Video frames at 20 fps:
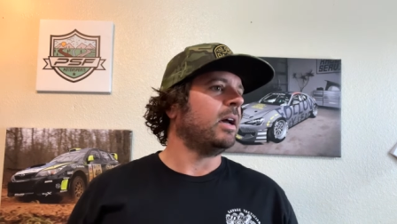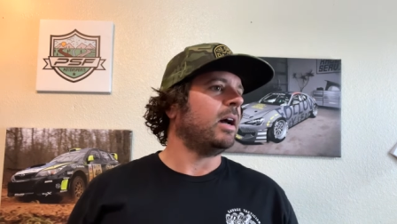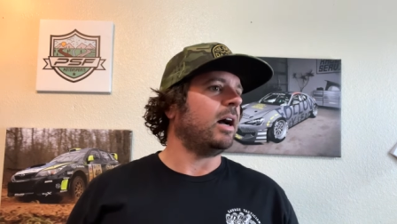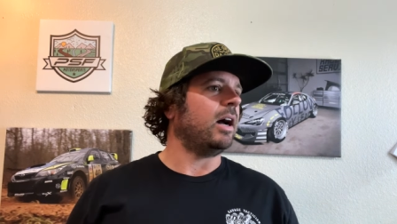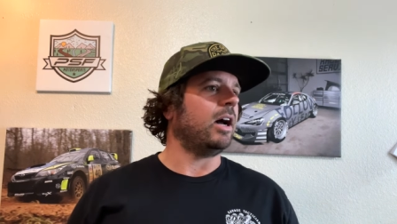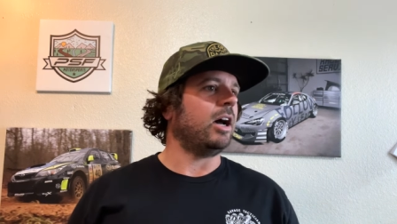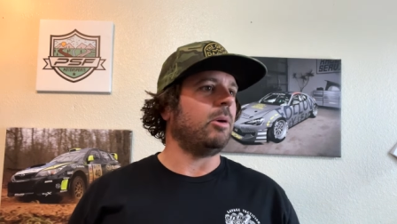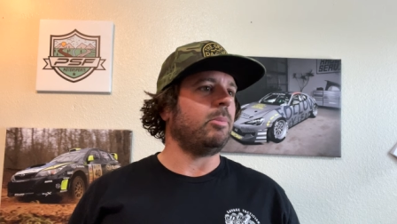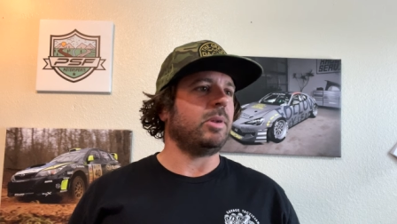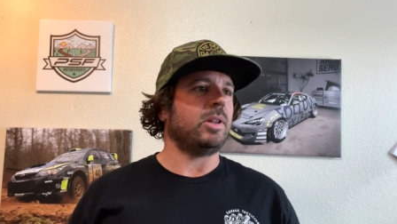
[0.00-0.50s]

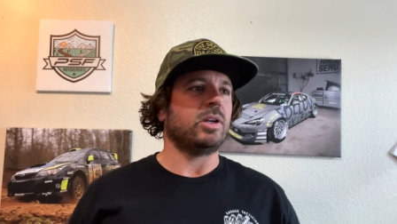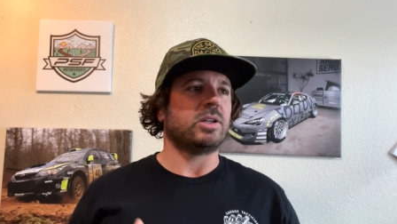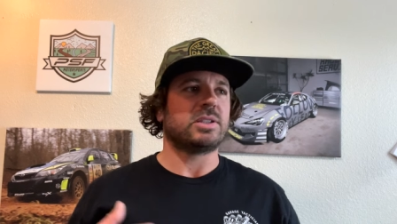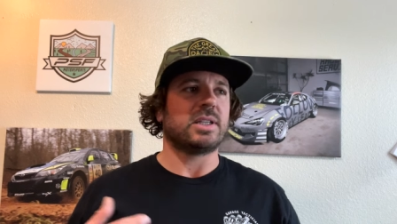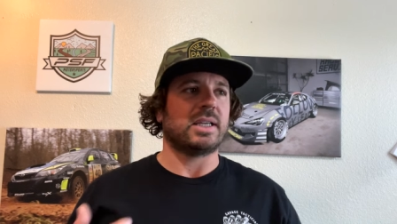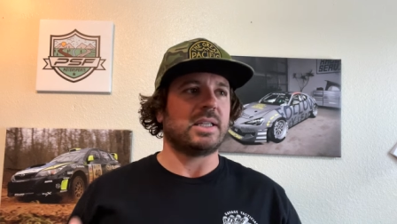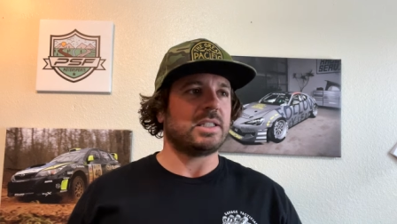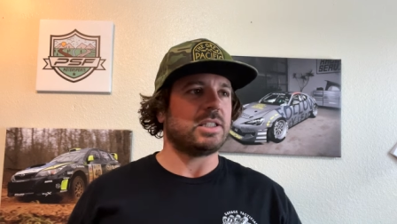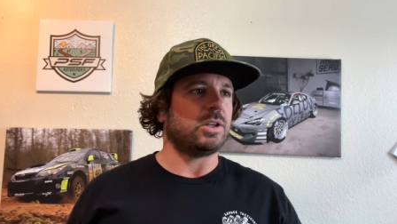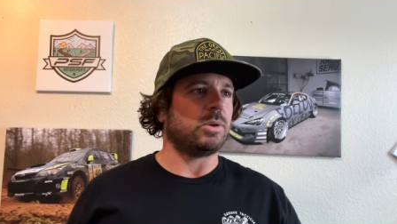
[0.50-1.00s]
Um, it looks
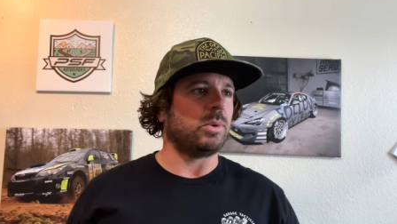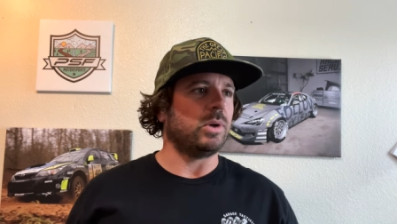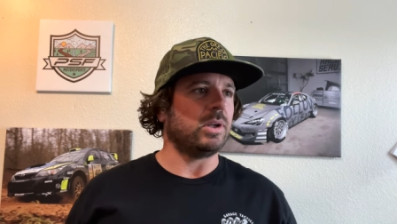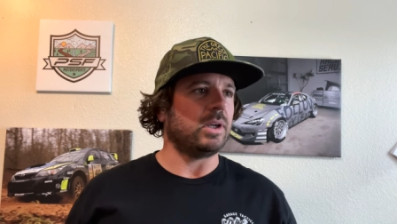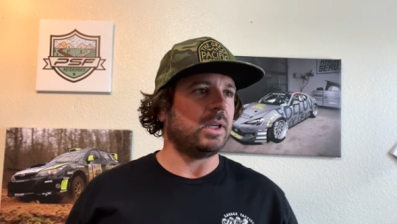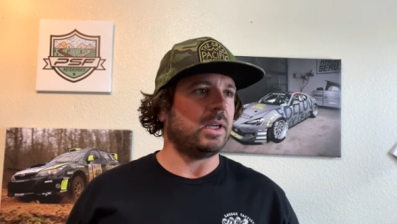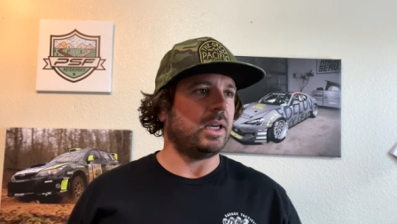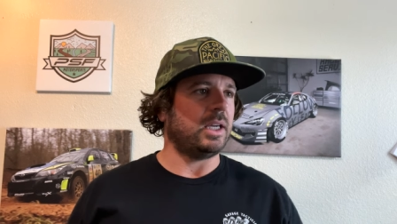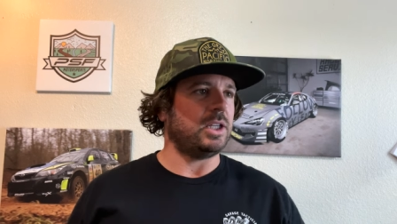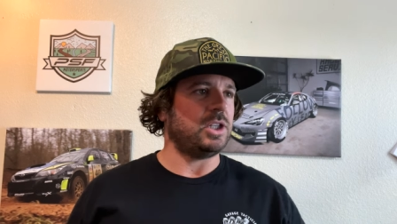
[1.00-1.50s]
like it's in
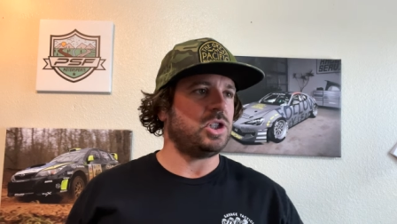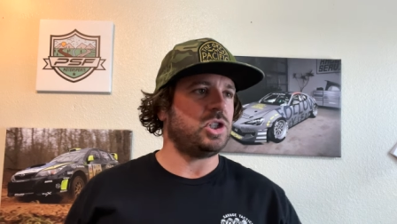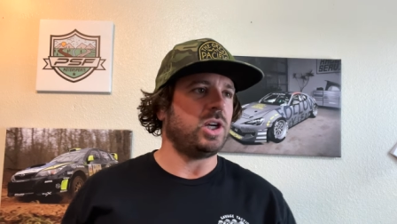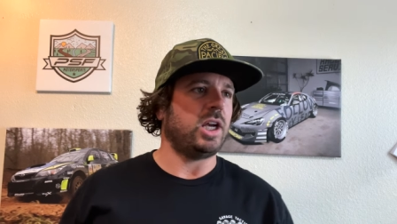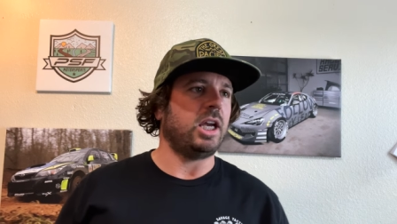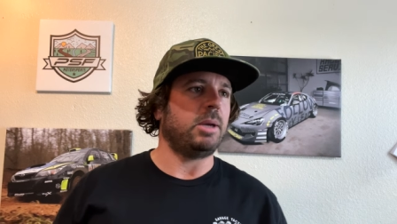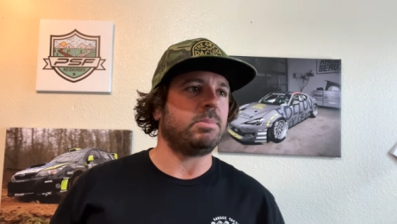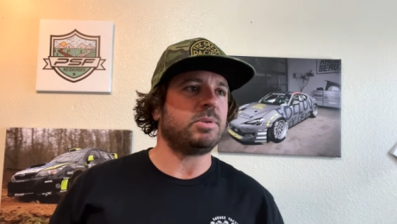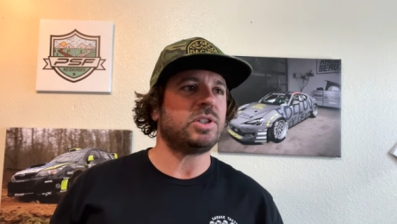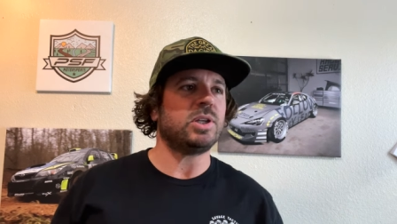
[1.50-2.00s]
really nice
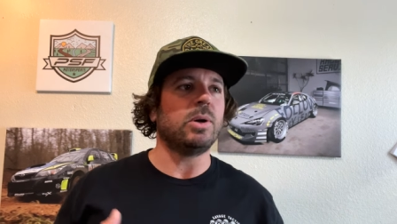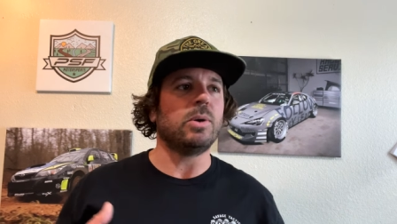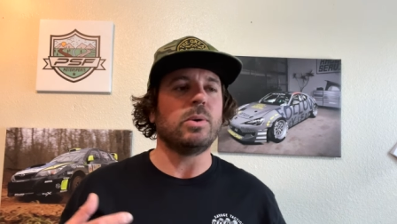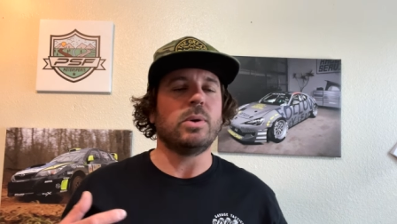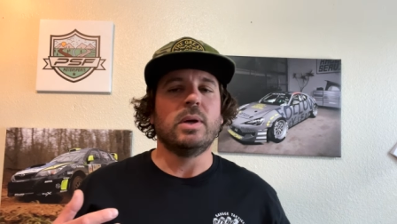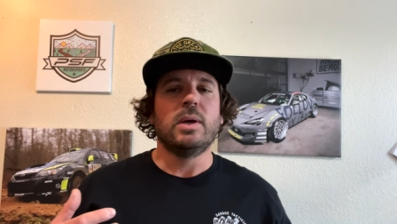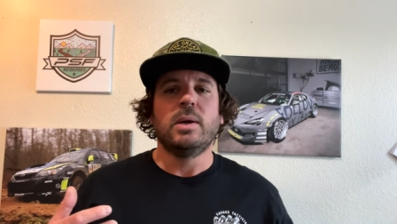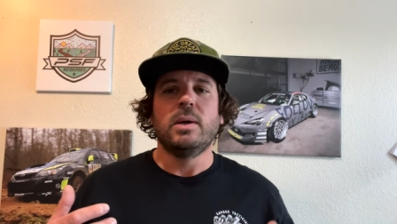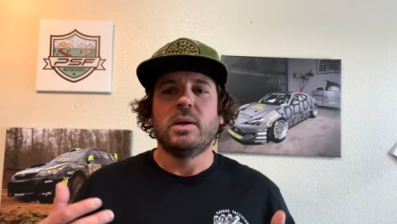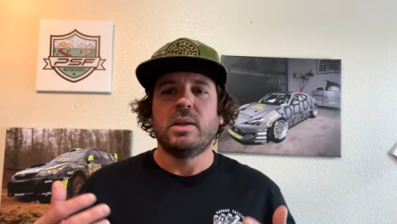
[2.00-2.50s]
shape.
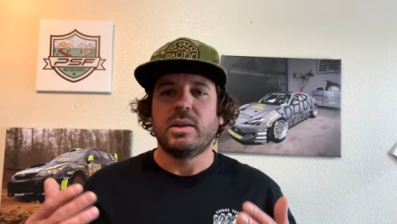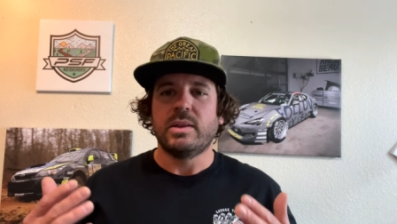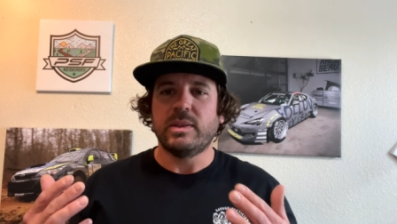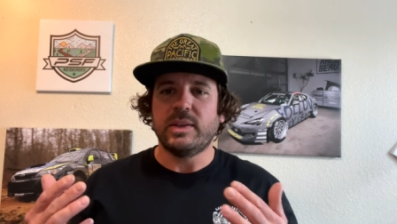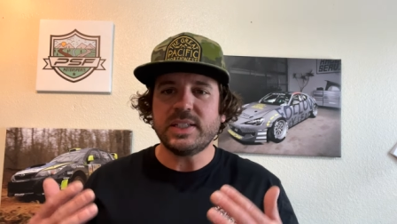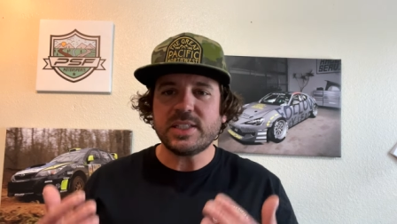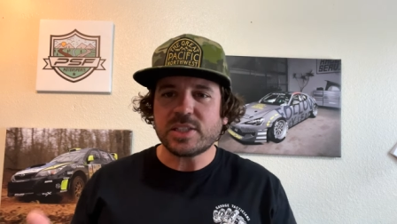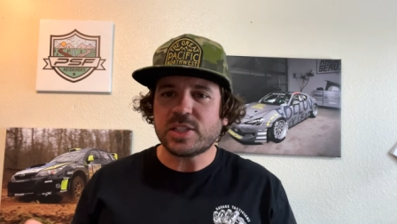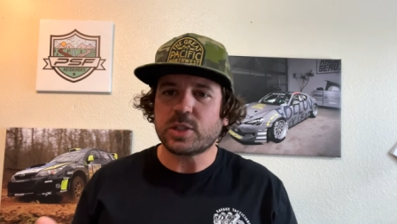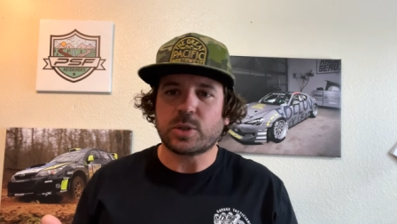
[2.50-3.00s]
So
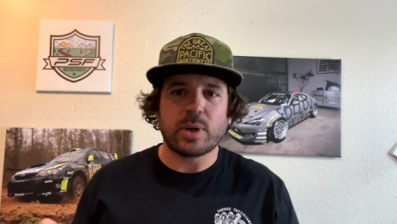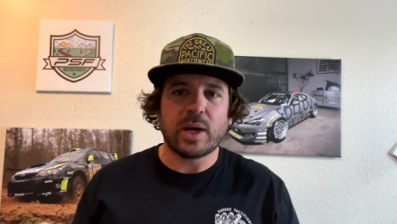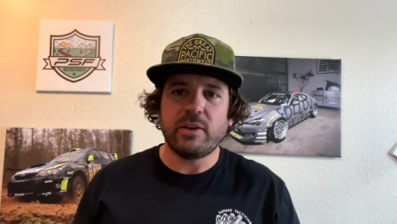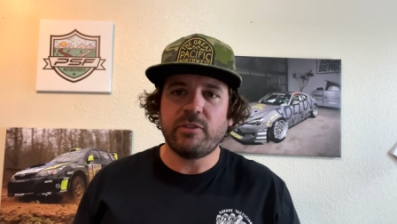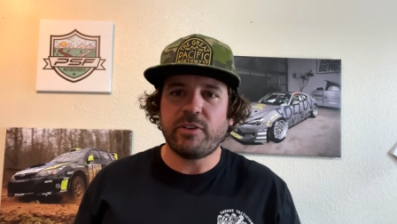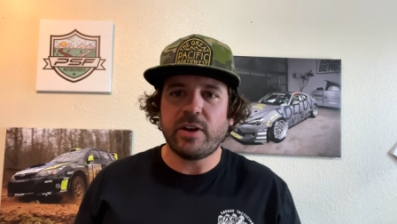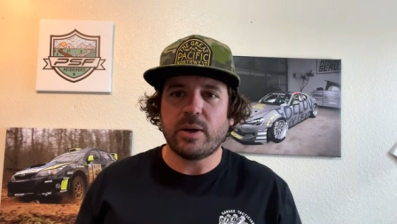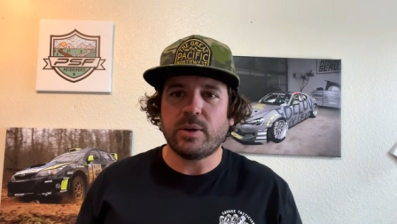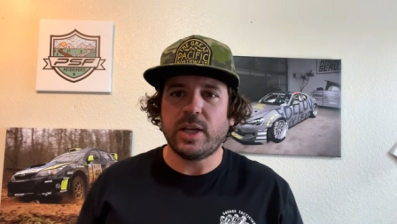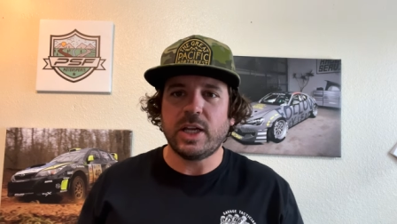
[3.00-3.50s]
this is a great
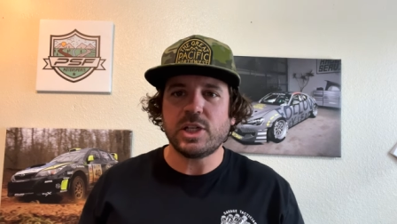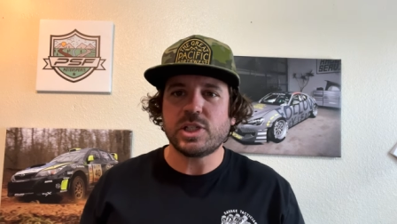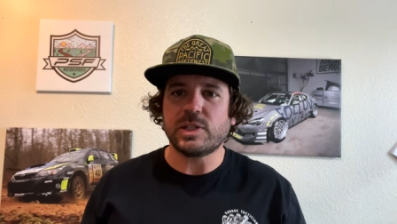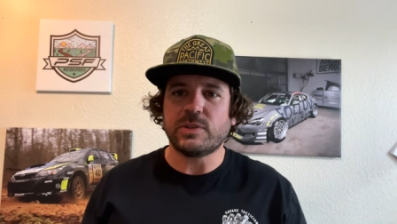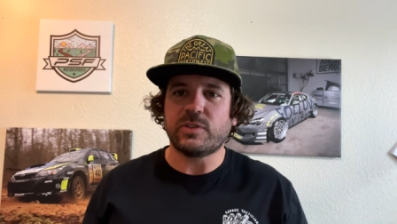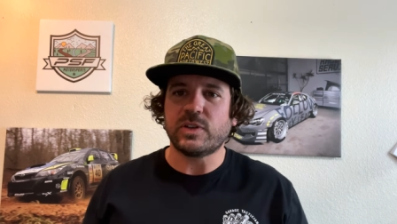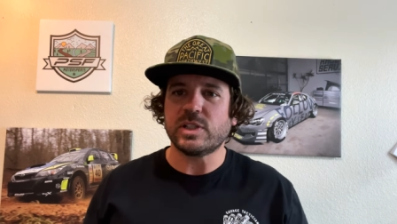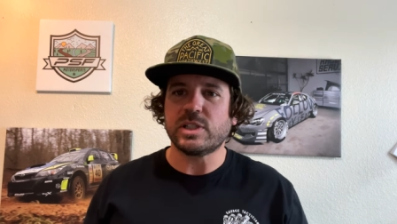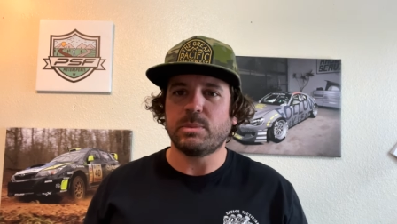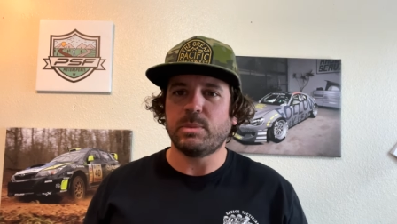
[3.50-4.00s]
foundation
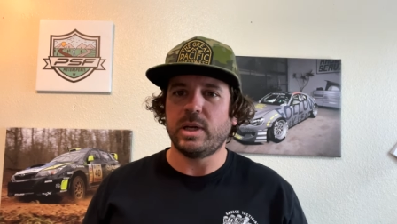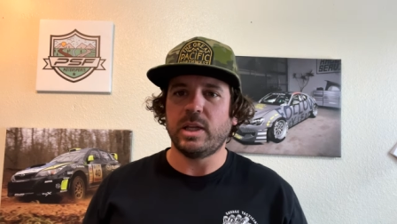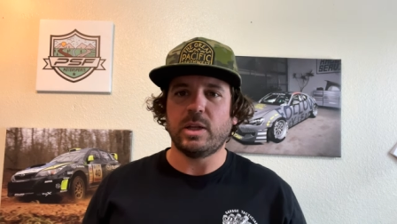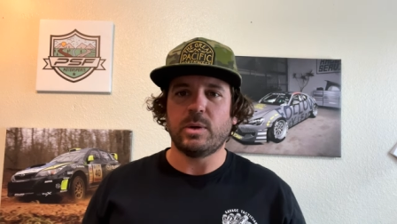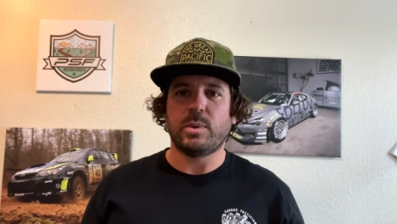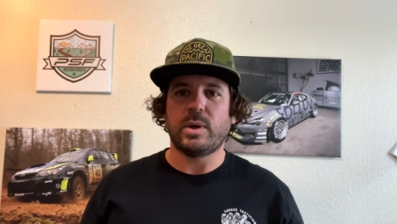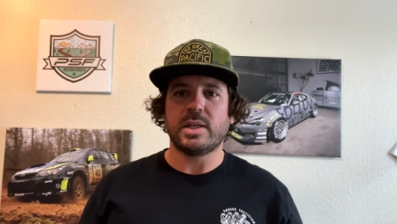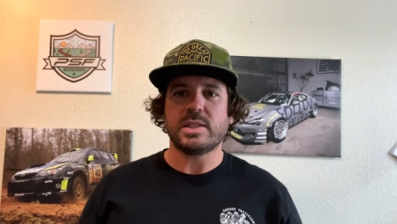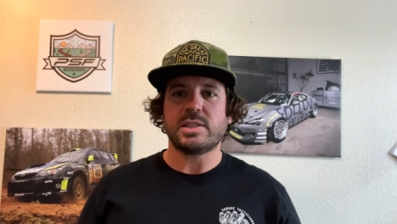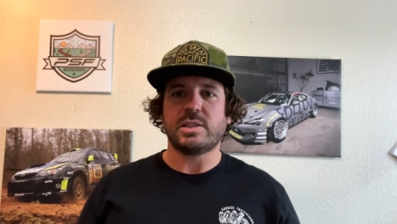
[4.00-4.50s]
for somebody
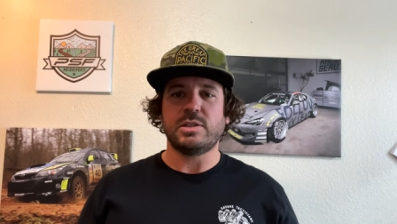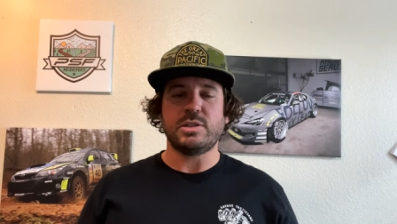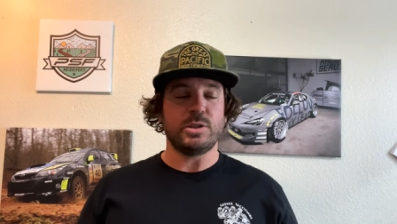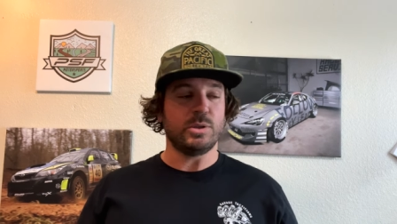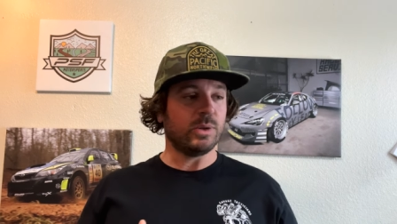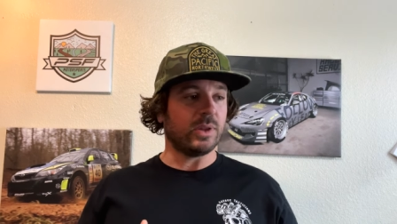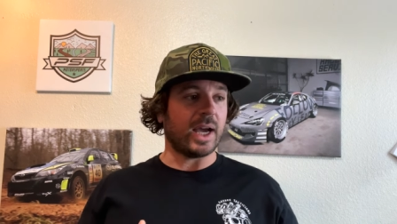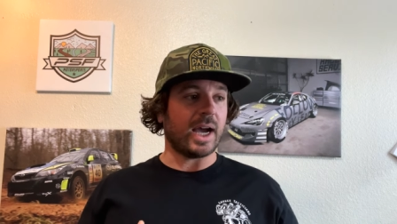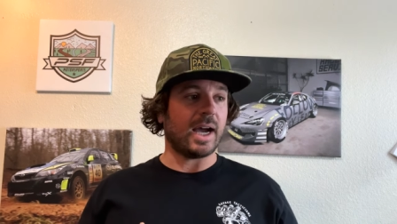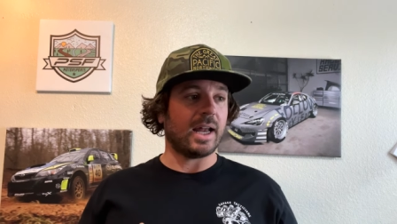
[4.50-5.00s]
that wants to
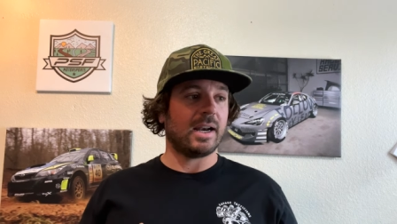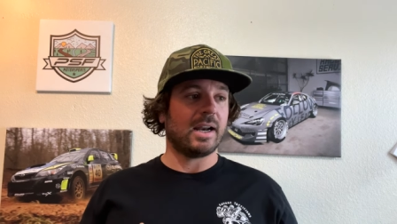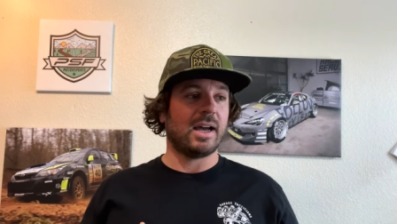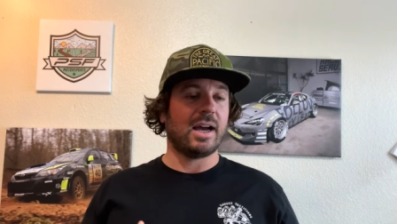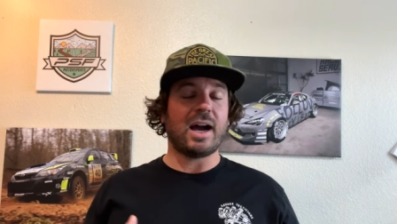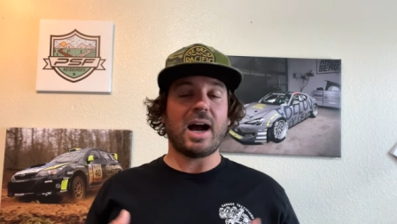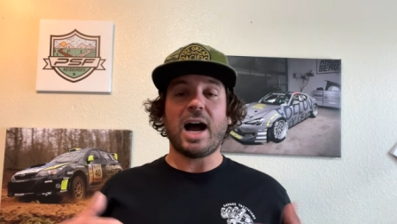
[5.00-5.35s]
do that.